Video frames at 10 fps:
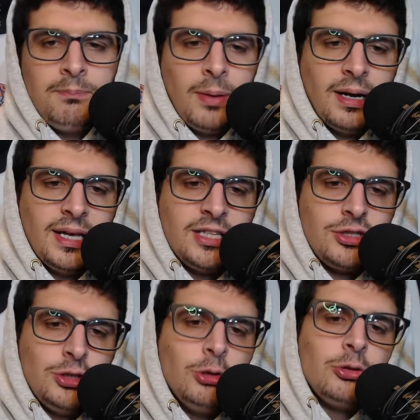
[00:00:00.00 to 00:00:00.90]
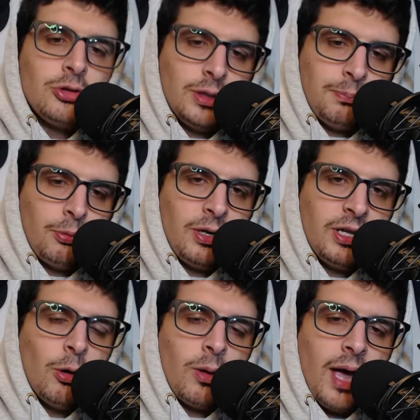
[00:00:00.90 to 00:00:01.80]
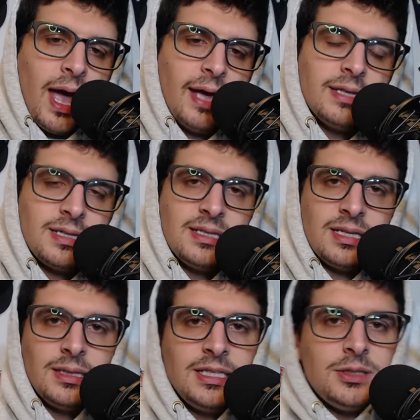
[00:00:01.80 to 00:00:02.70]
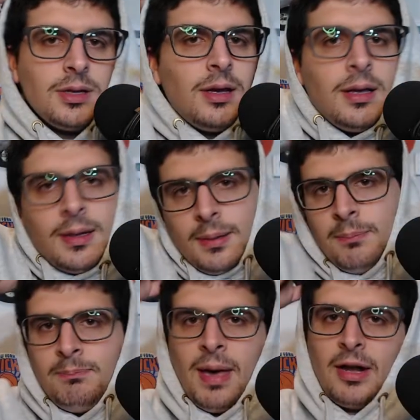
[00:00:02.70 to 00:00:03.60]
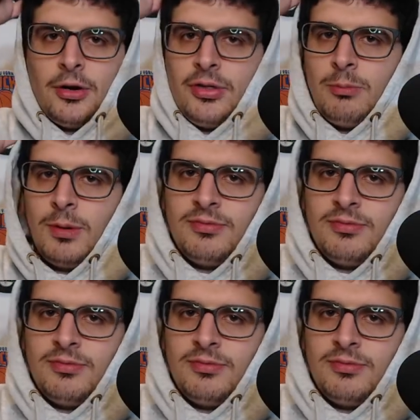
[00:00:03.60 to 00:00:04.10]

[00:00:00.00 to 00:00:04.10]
but it's usually pretty okay. It's at least better than